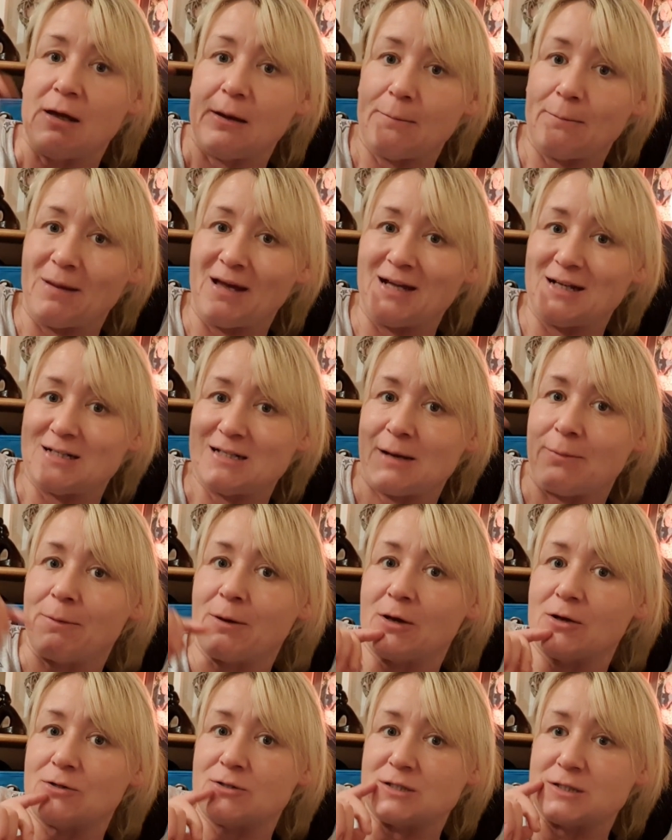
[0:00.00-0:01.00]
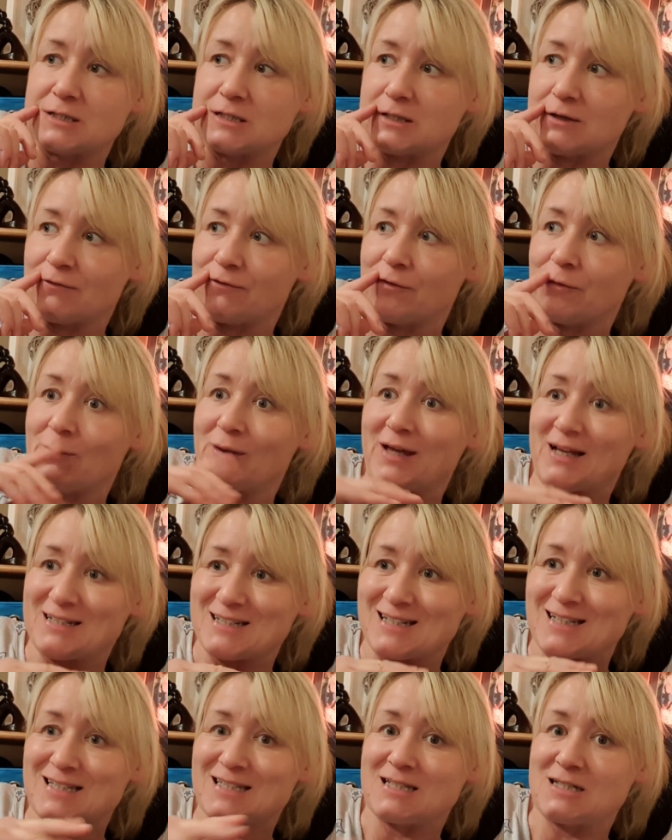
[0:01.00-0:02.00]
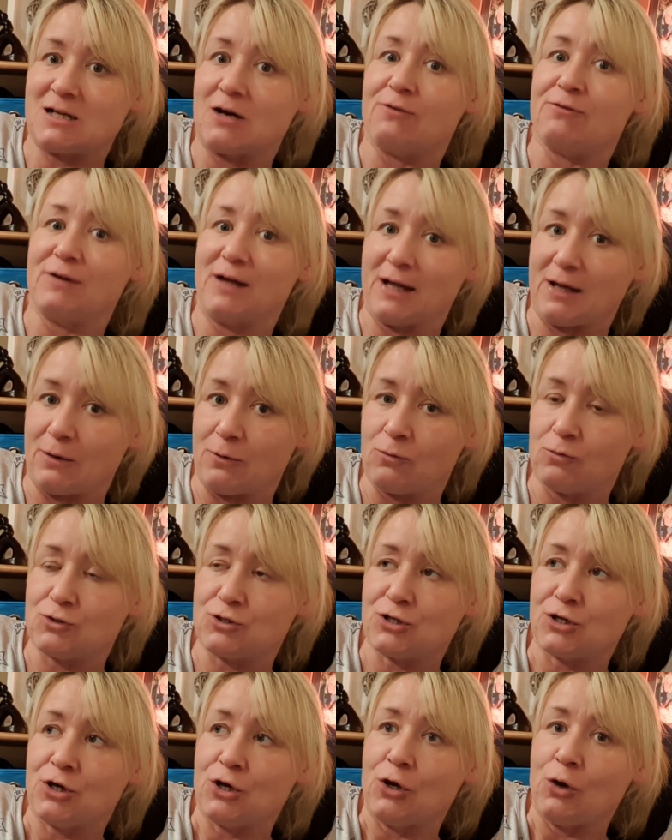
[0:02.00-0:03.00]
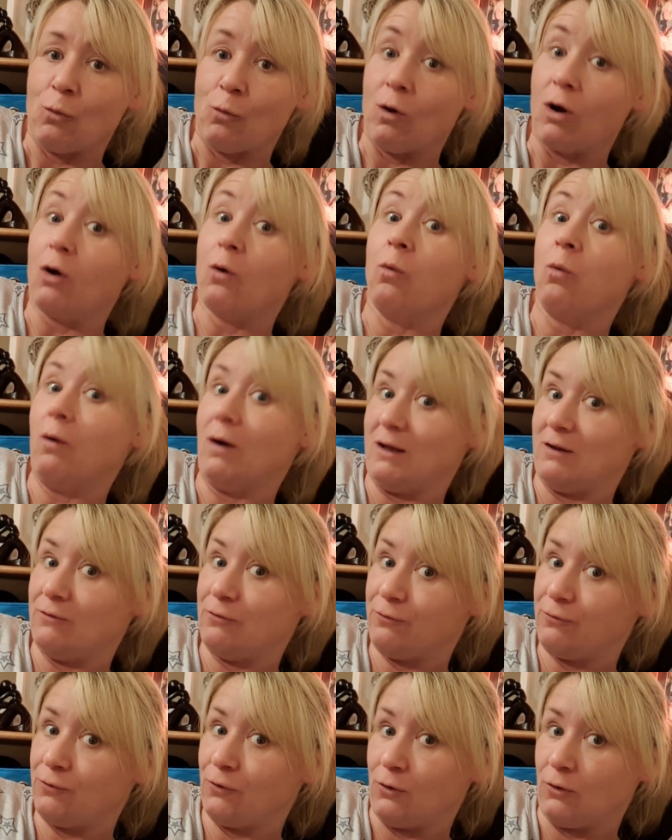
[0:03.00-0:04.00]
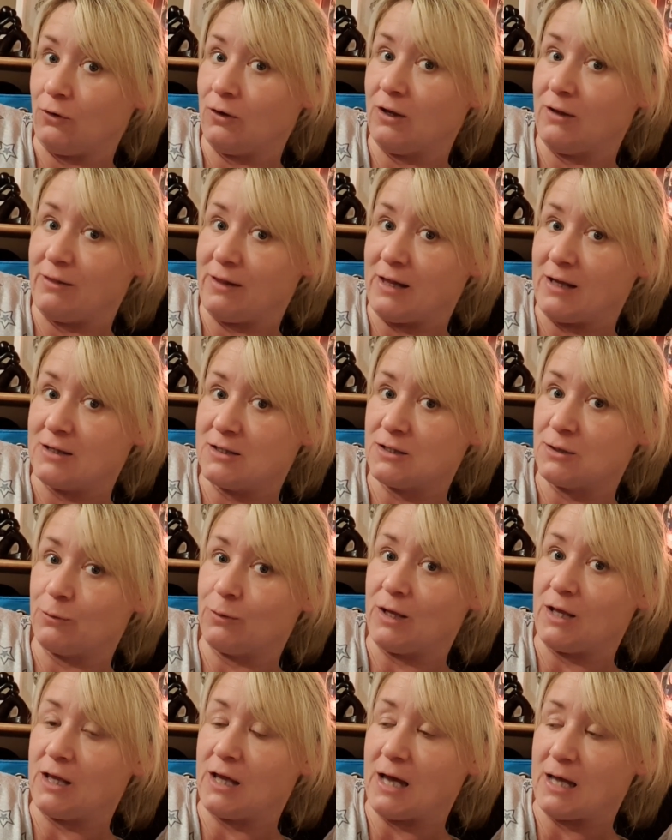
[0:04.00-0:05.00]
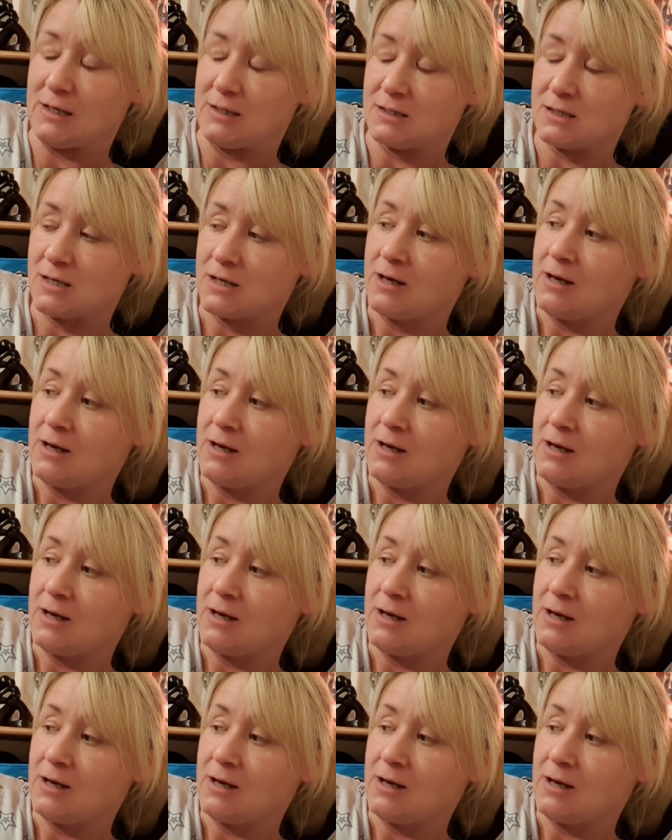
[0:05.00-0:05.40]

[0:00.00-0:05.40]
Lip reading: main depots and stuff that were getting stuff out were quite full at the end of the weekend.